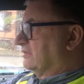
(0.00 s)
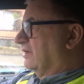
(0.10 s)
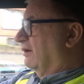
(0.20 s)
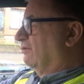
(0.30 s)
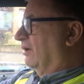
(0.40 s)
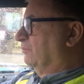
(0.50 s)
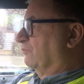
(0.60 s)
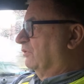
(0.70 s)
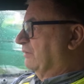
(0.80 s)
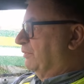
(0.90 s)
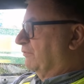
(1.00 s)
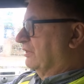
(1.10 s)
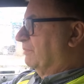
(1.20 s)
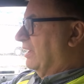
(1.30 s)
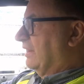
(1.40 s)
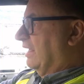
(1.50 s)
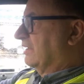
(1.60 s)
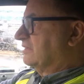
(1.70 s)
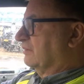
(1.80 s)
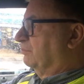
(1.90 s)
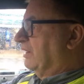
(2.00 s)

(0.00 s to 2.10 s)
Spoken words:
So I'm not really bothered about that. It's the